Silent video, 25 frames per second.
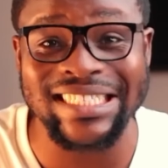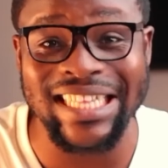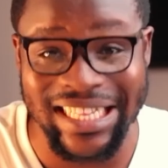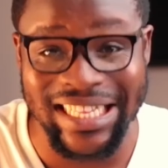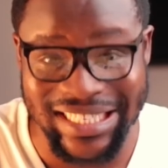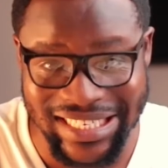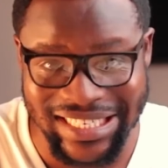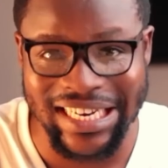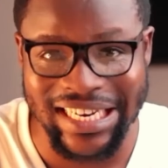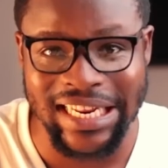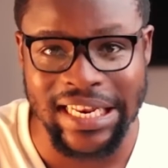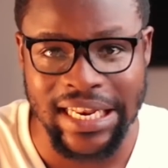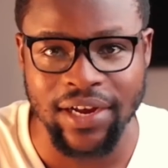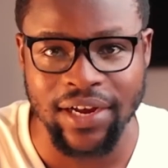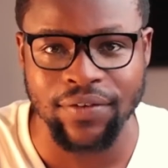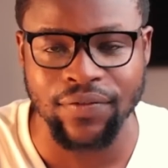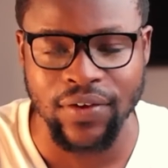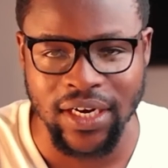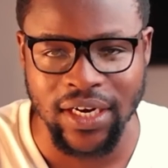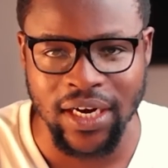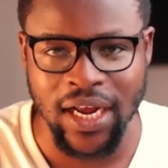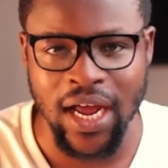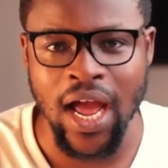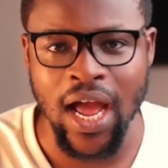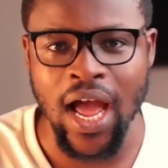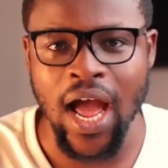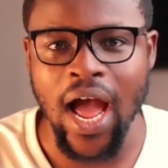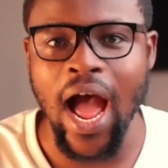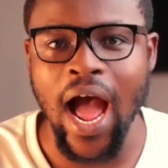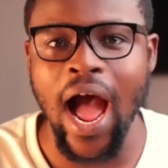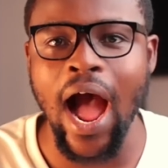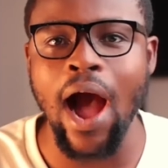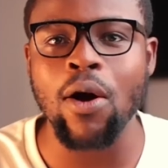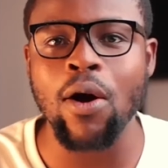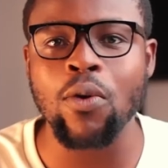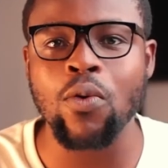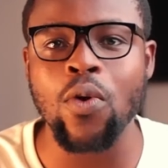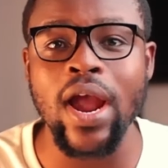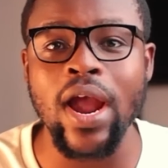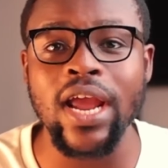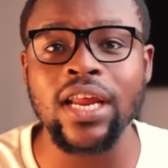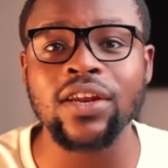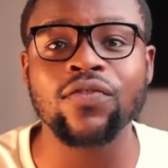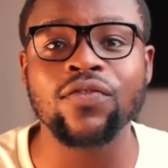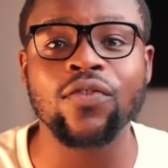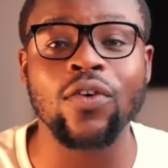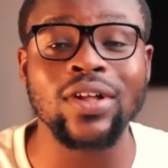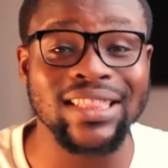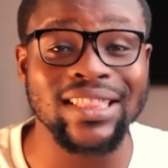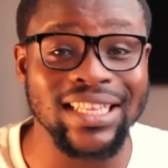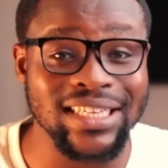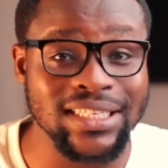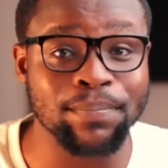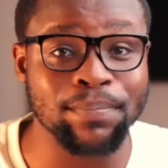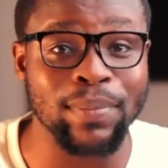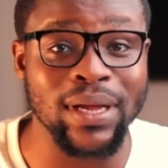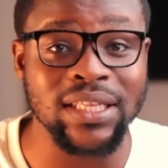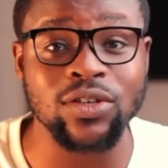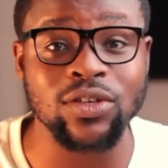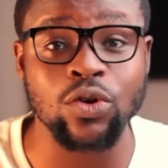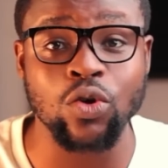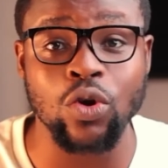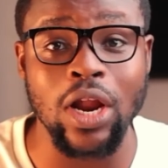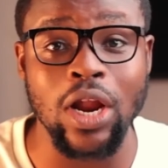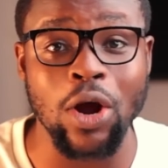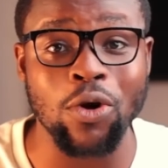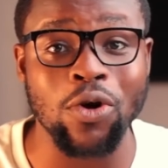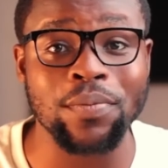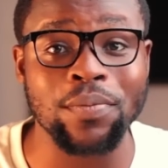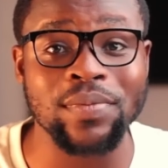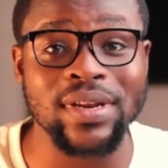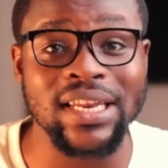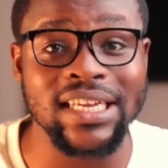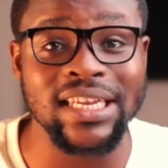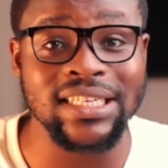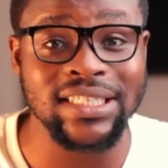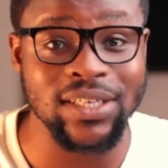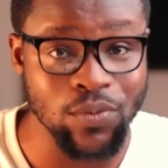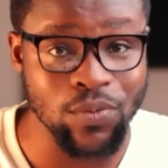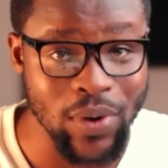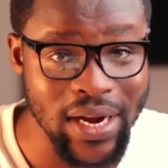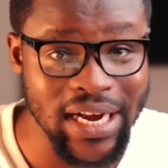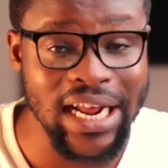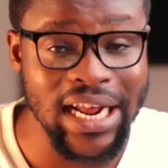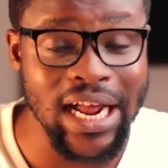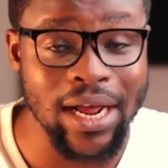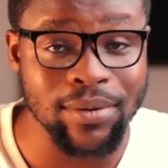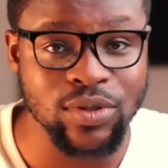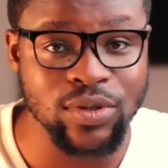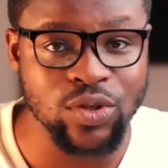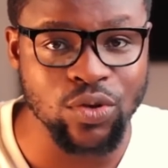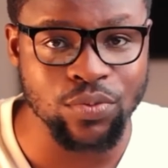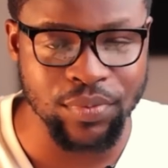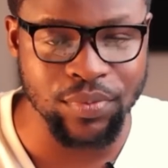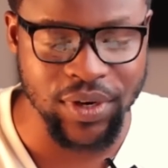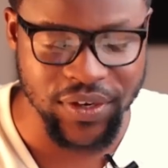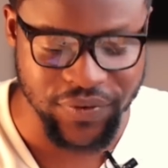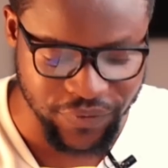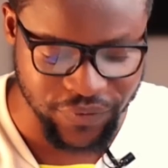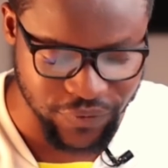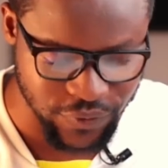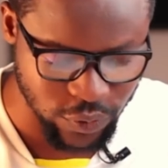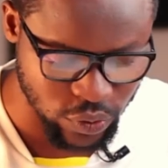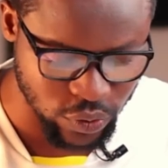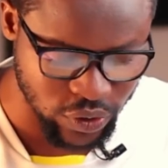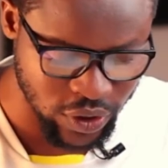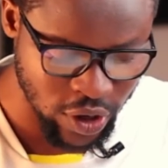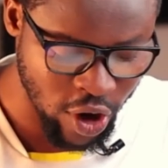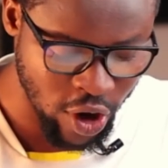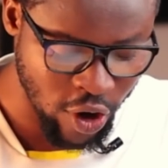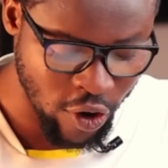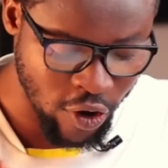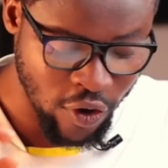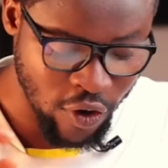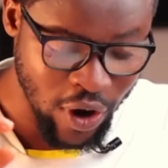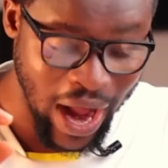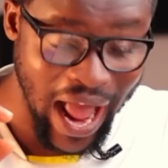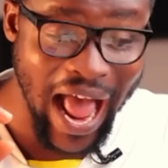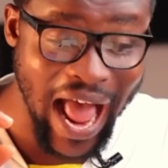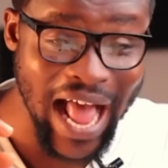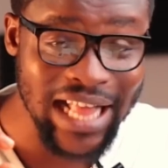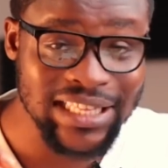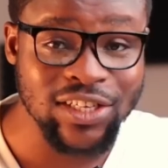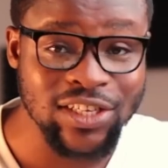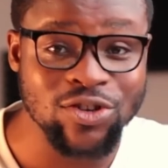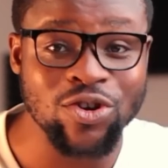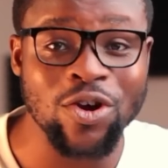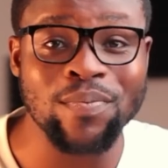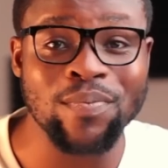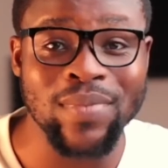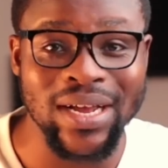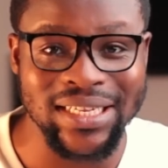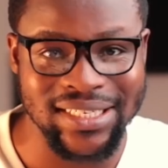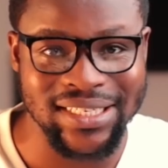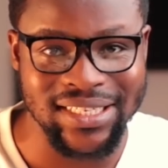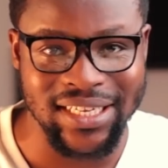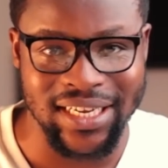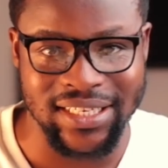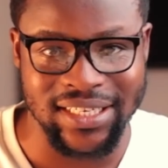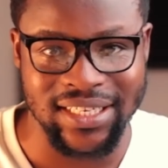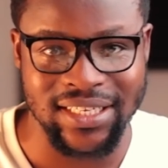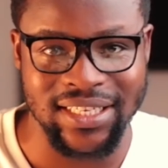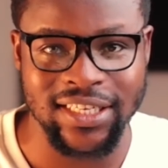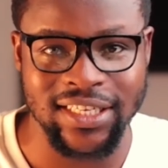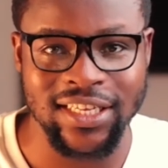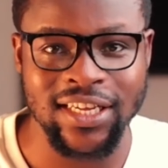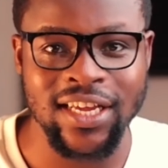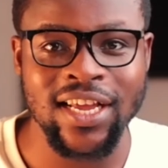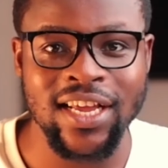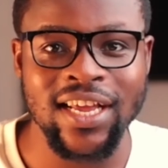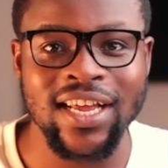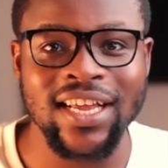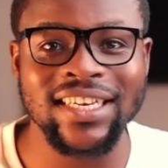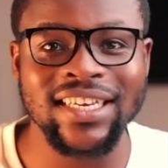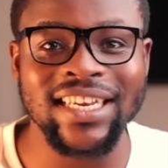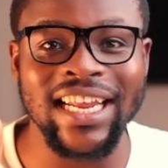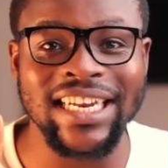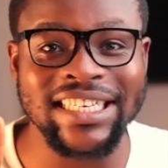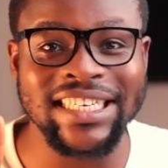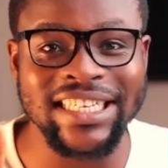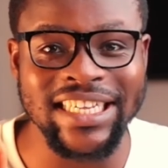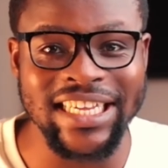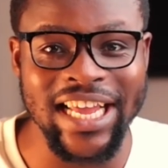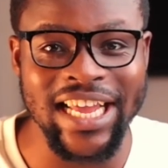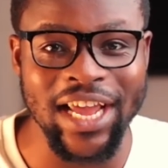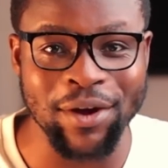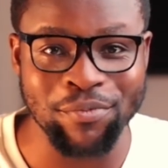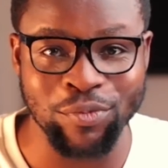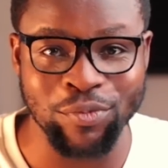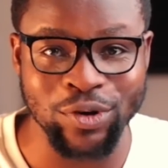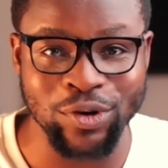starting 11, I'll go in for this particular combination when it comes to midfield. At number 6, the DM